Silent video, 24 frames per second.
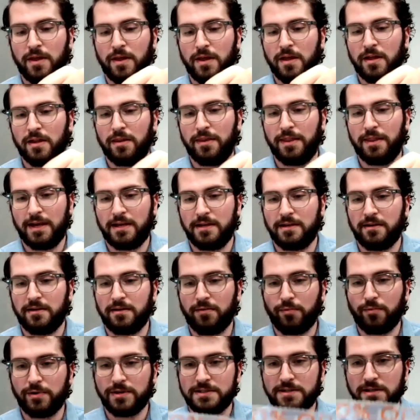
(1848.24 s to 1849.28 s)
then
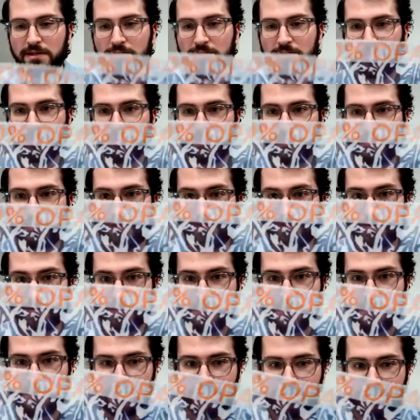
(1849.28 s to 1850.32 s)
we start to
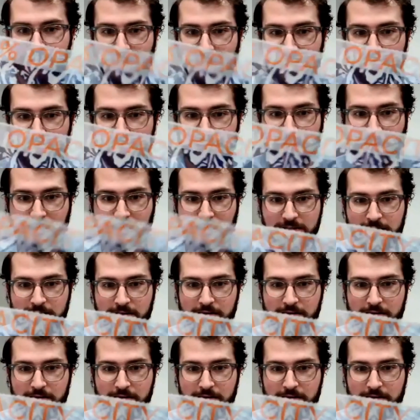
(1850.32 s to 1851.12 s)
reduce that effect